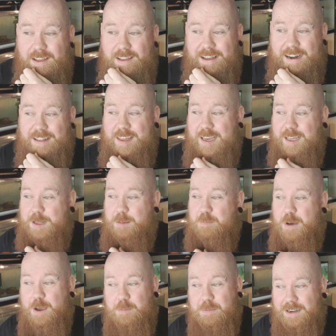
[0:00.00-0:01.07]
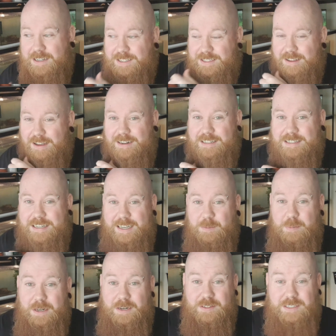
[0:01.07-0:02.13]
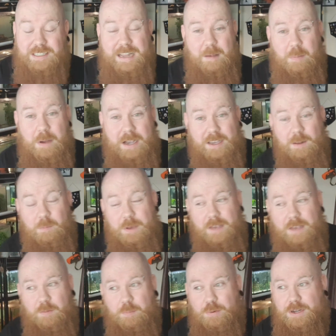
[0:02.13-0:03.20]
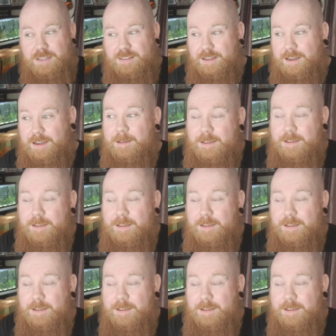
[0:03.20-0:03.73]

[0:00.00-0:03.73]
And I think the moment I decided to take a bit of a step back and a bit of a breather,